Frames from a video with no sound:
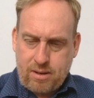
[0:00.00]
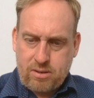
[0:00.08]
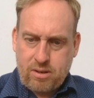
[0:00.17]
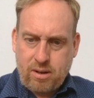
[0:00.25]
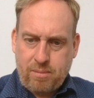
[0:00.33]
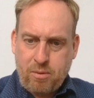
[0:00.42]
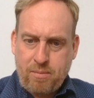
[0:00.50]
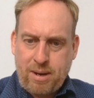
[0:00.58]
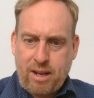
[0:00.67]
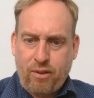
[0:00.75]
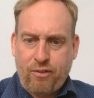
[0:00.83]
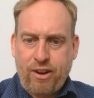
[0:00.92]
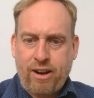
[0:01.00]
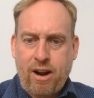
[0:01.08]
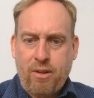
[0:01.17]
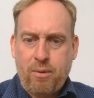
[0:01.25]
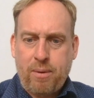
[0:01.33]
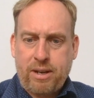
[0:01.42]
I'll move my little finger out
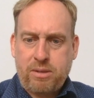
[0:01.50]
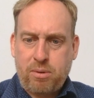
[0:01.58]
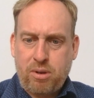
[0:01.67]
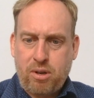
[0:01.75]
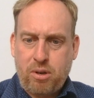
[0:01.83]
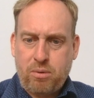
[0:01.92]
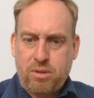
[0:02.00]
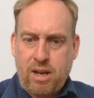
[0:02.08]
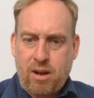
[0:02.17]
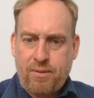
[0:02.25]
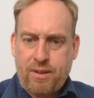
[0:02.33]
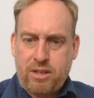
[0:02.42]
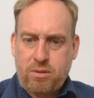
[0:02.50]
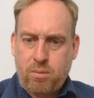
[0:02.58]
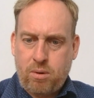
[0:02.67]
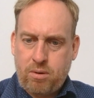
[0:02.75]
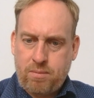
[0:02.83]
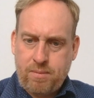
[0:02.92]
of the way because we don't use that on this
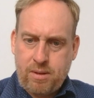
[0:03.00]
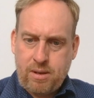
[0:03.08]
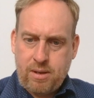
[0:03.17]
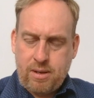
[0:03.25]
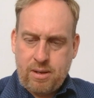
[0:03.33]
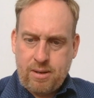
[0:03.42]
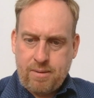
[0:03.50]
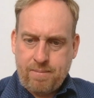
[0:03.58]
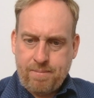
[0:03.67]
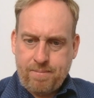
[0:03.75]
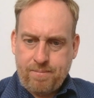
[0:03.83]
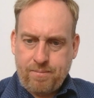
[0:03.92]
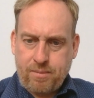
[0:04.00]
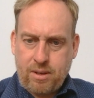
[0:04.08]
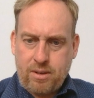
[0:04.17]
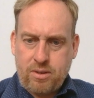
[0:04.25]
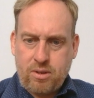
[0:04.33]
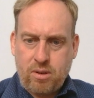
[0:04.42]
one.
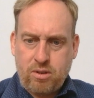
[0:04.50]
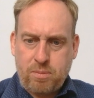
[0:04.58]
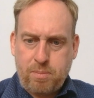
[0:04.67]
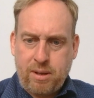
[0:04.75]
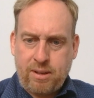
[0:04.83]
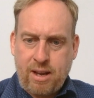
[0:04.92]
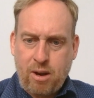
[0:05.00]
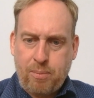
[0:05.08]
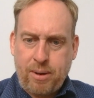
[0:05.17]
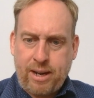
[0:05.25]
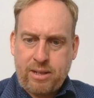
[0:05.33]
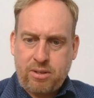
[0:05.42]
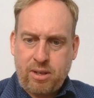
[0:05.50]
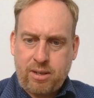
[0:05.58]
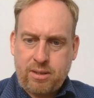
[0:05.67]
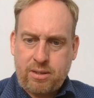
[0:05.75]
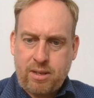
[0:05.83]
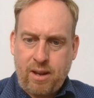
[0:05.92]
So just build that up again so you
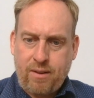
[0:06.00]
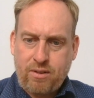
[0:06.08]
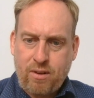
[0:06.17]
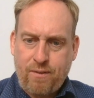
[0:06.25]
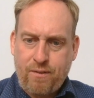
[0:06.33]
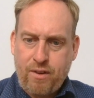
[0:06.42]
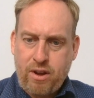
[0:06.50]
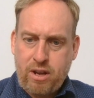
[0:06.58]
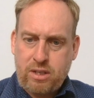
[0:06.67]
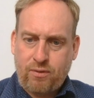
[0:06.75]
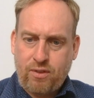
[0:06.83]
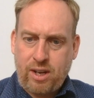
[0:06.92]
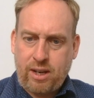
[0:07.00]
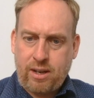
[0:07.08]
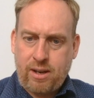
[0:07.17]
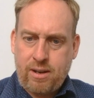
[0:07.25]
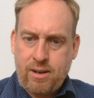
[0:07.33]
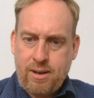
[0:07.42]
can see. So 1st
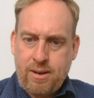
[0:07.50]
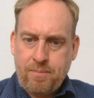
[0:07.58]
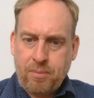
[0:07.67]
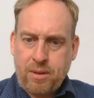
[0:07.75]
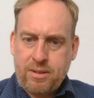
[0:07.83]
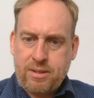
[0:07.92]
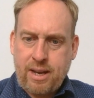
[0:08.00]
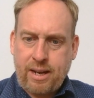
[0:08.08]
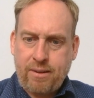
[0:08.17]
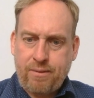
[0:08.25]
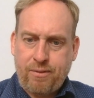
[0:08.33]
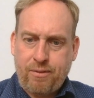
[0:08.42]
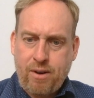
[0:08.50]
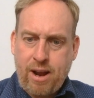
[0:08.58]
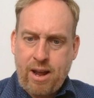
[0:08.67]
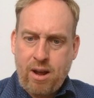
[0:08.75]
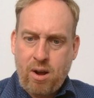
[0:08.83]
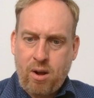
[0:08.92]
finger, 2nd
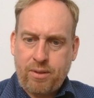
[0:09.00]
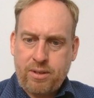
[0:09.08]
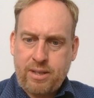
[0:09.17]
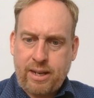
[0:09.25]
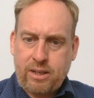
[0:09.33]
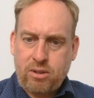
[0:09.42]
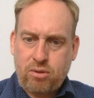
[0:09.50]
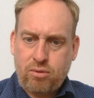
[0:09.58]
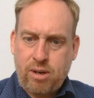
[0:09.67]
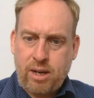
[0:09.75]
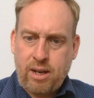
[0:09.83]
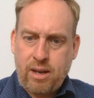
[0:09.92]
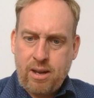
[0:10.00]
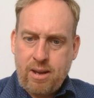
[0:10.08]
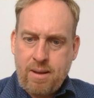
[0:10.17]
fret on the 2nd string.